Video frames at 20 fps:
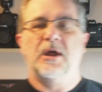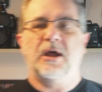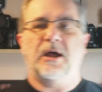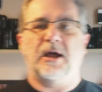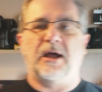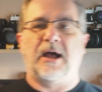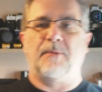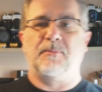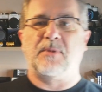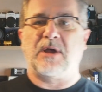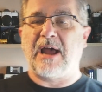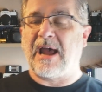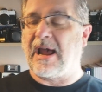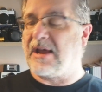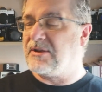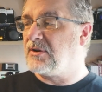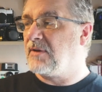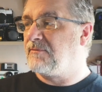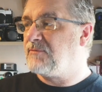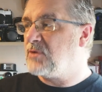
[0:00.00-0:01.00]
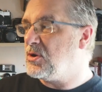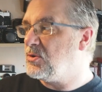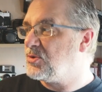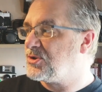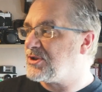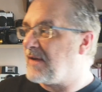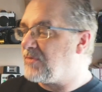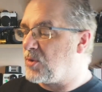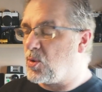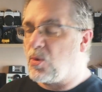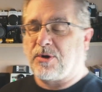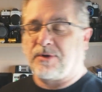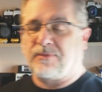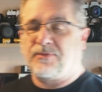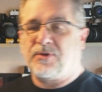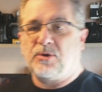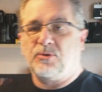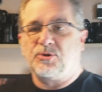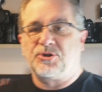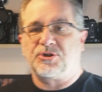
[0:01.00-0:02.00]
And I've used that for quite a
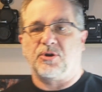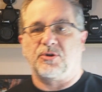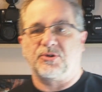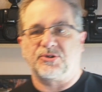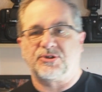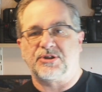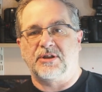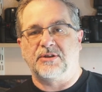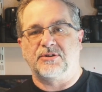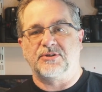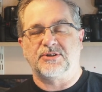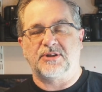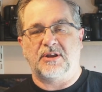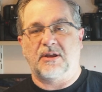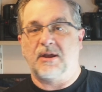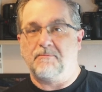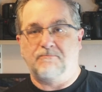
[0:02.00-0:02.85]
few shots, and